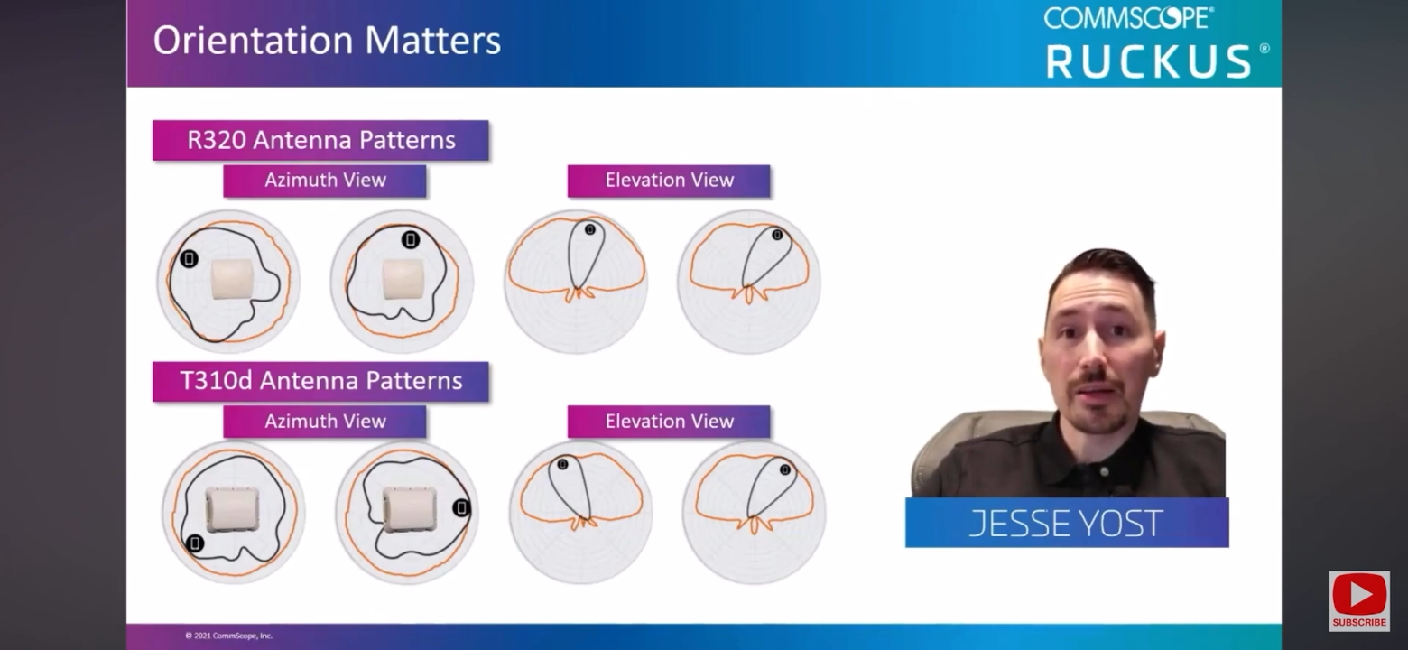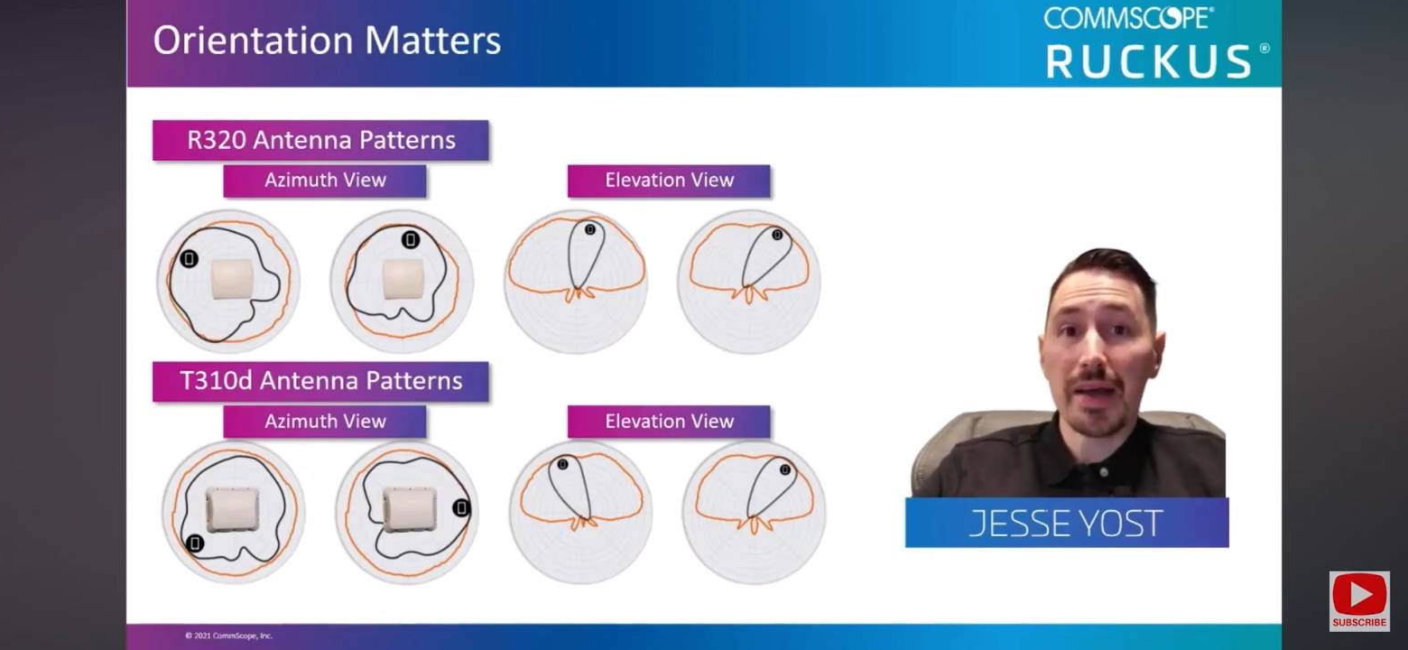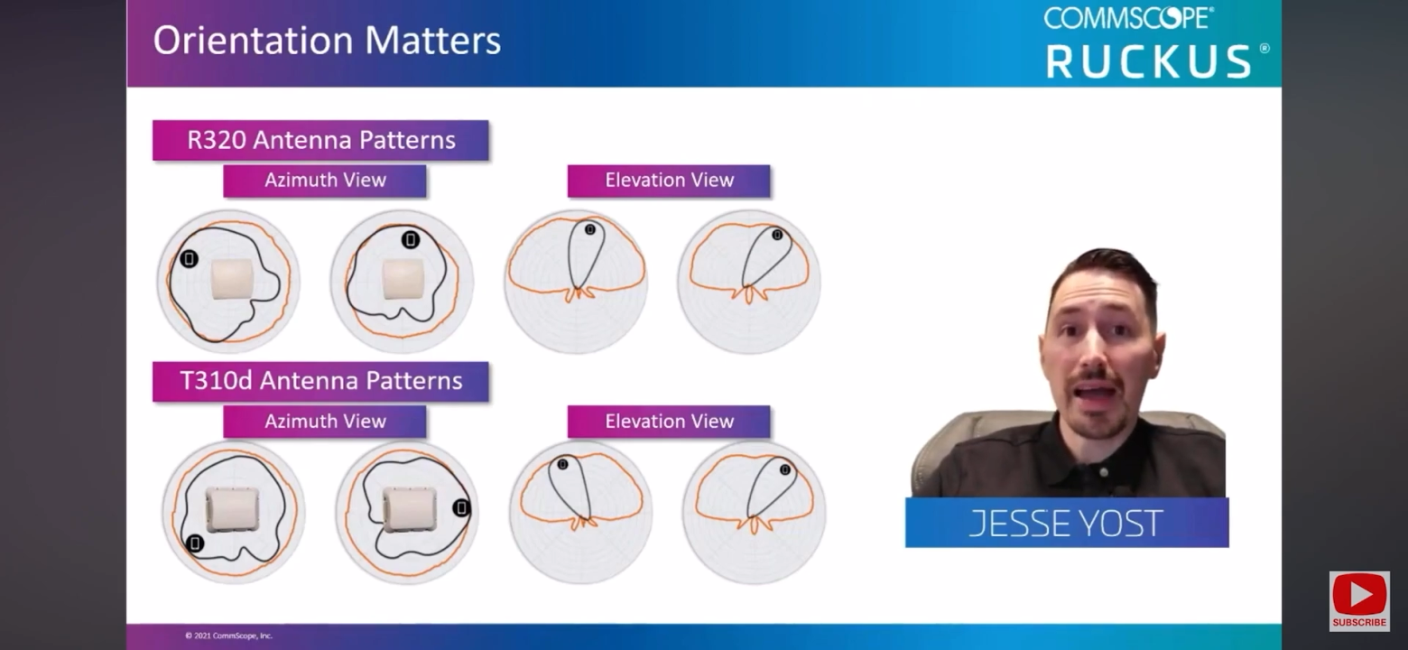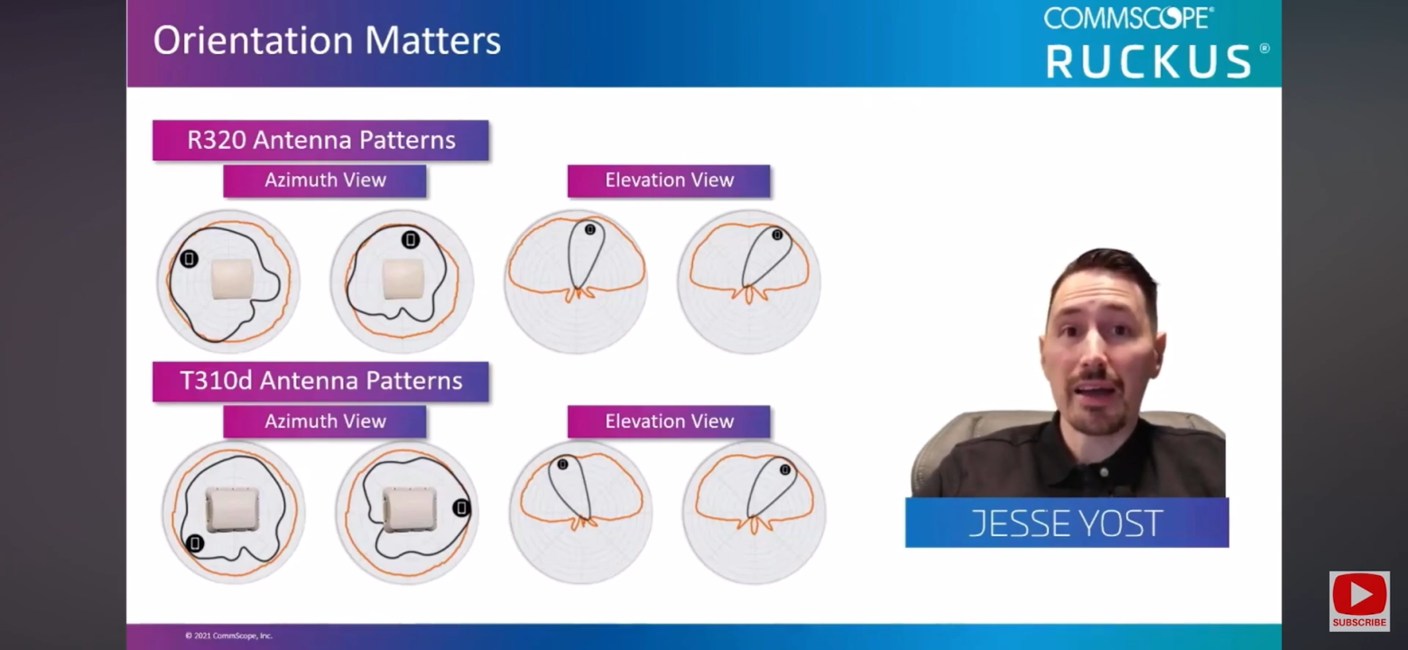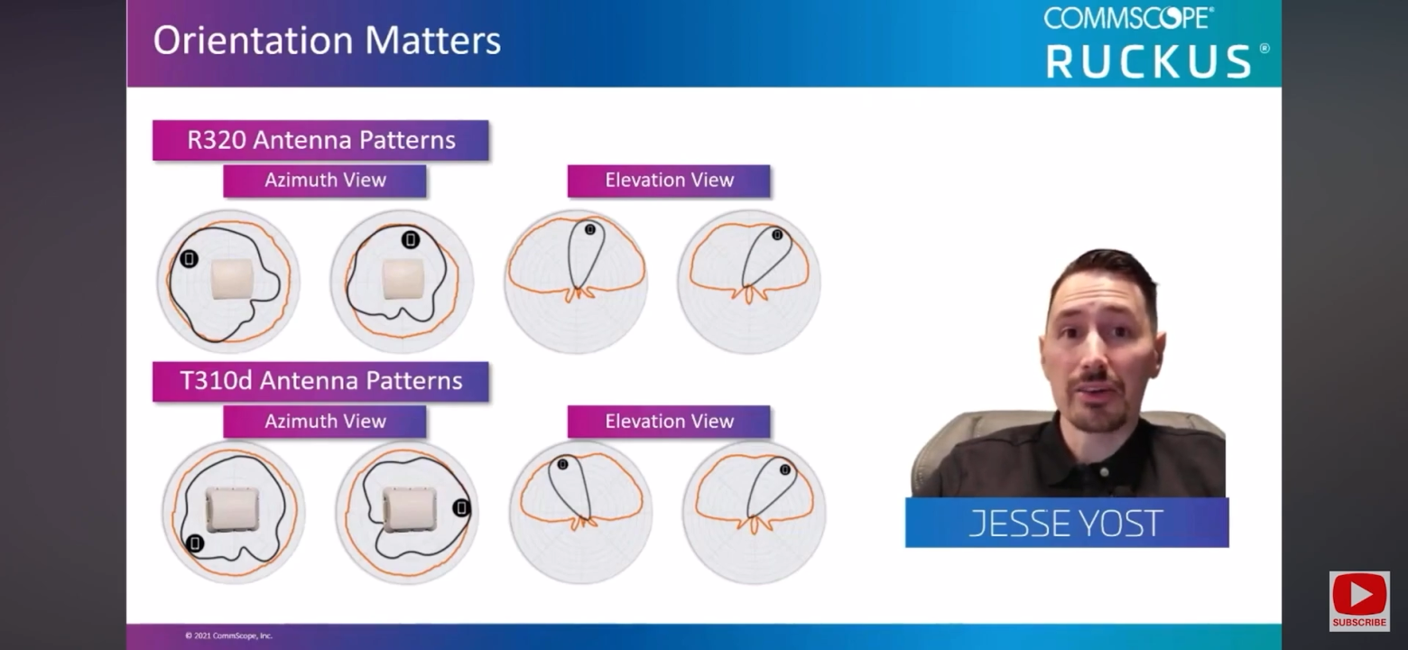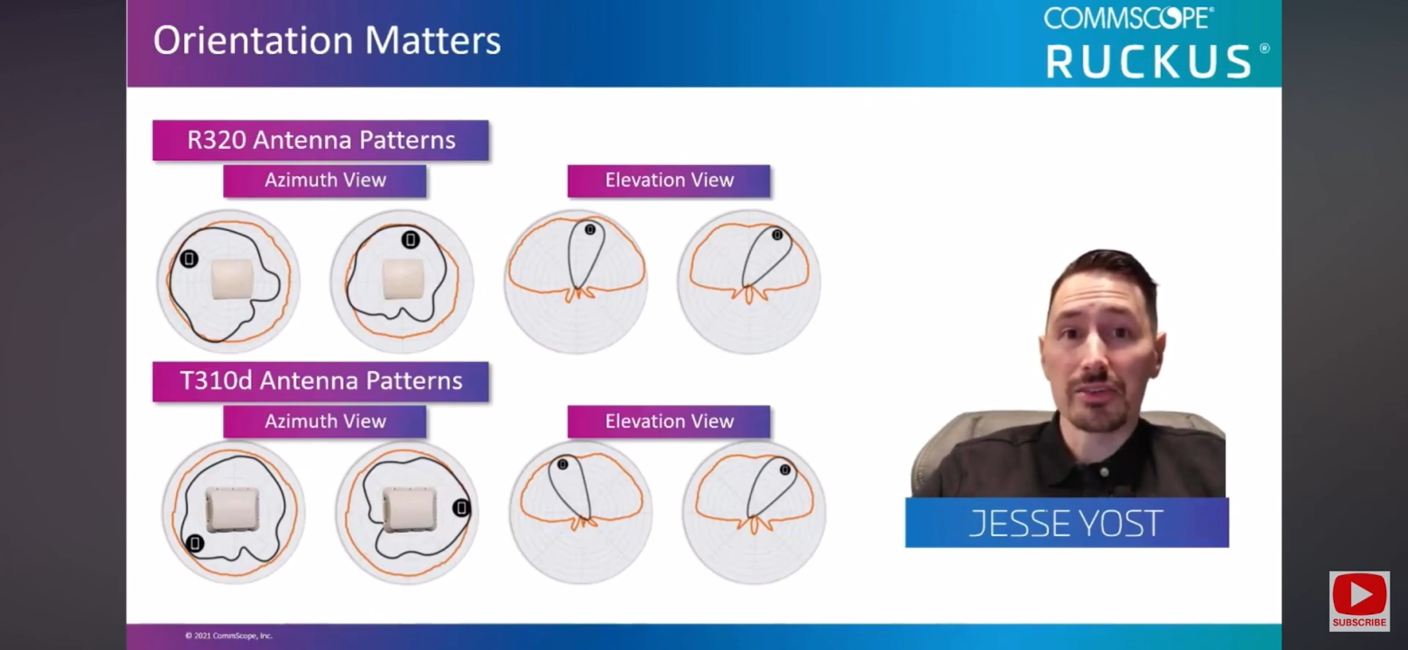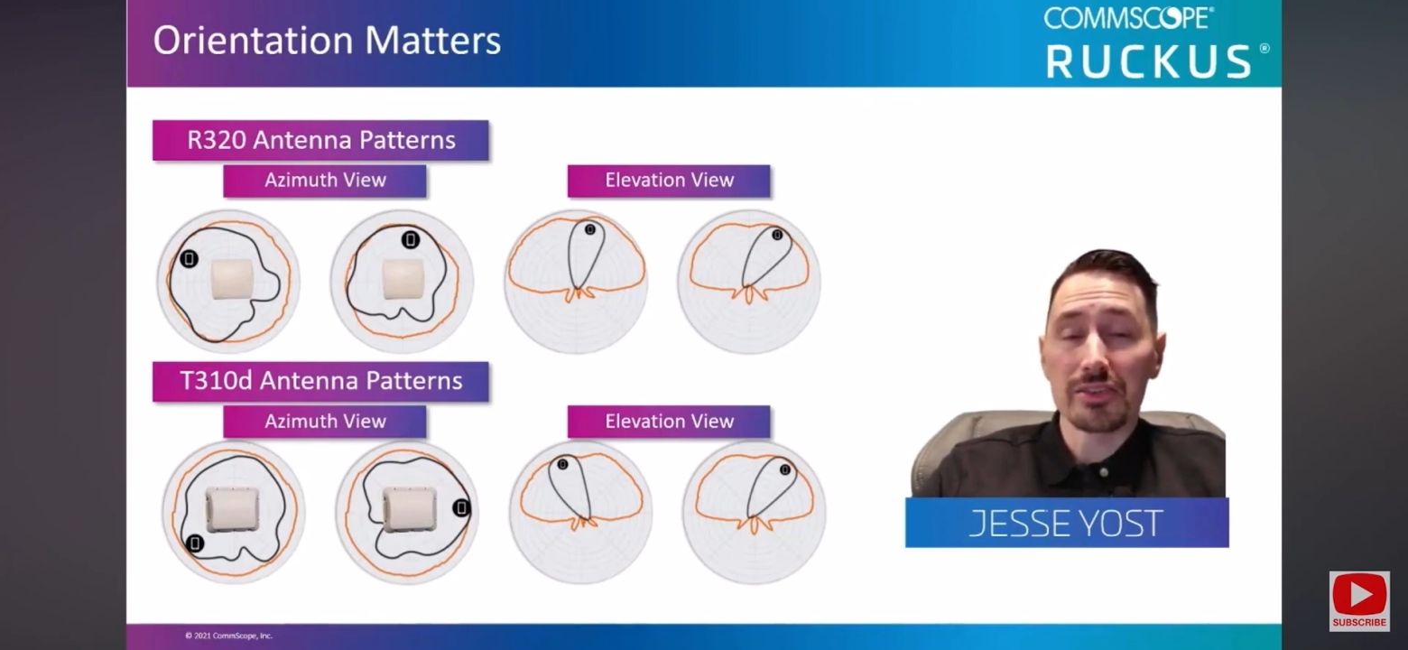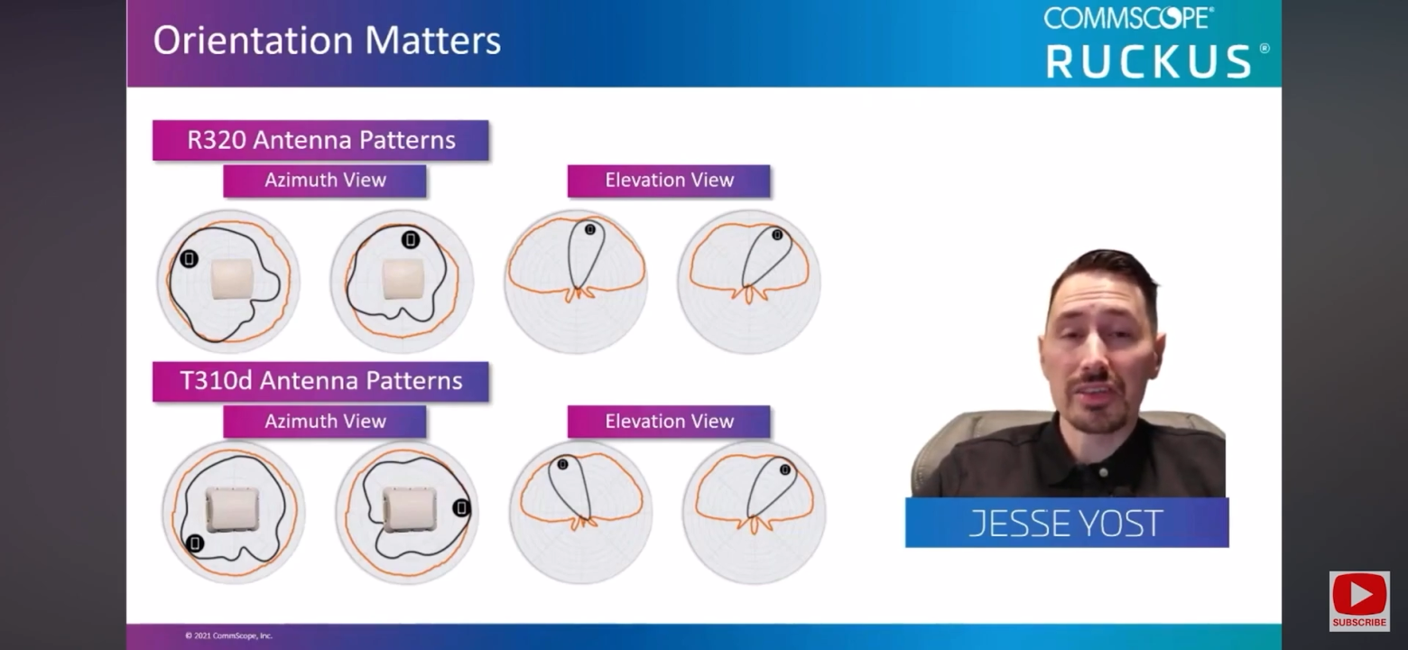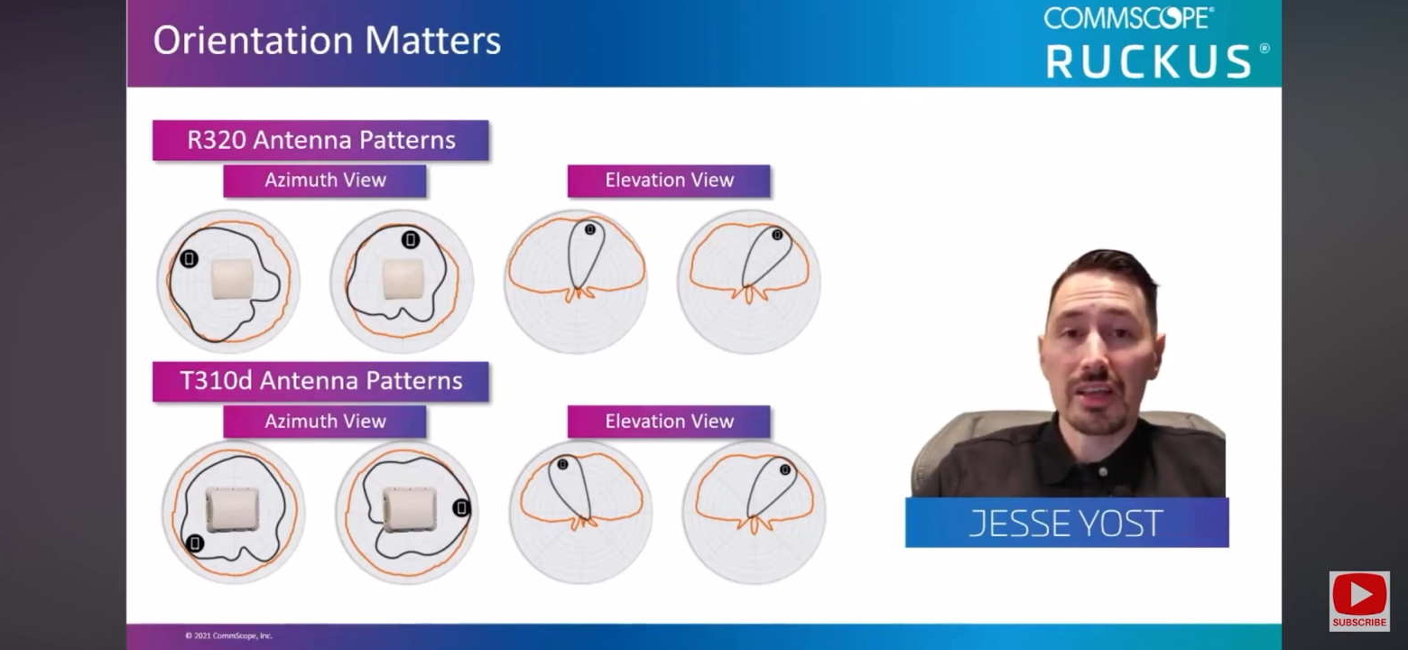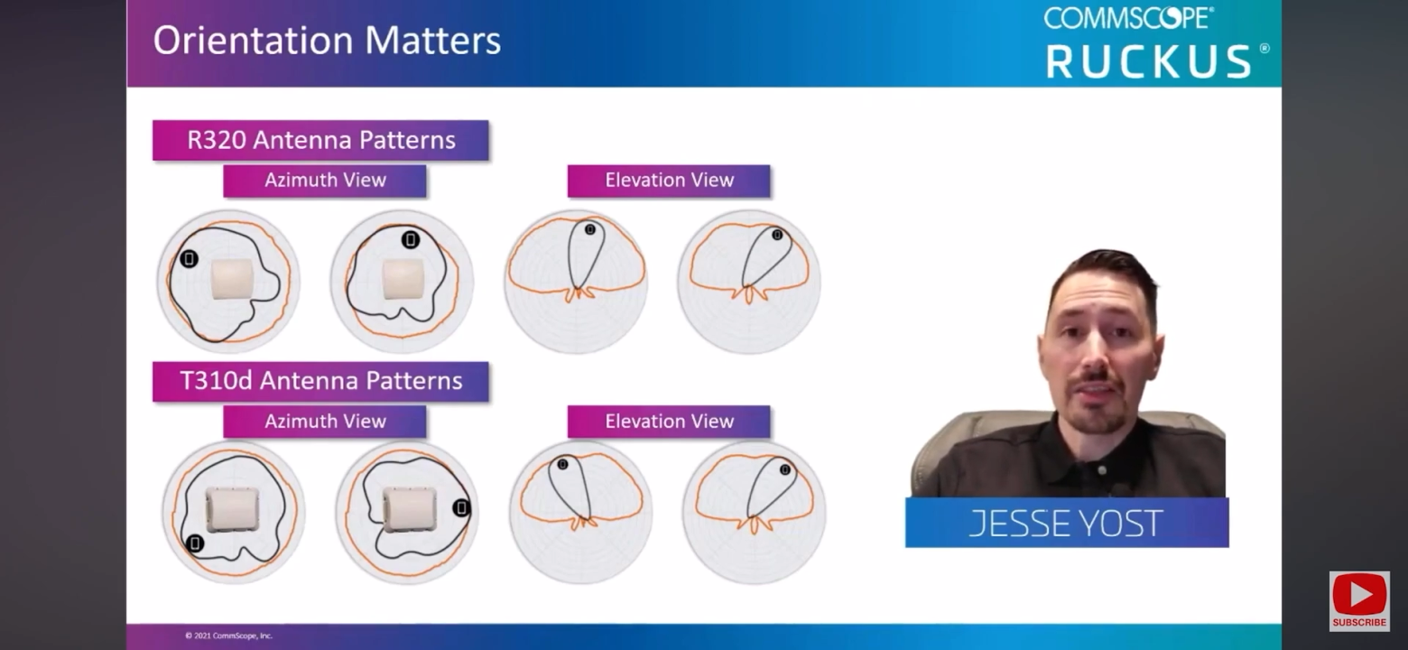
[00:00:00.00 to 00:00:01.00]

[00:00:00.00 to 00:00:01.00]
patterns.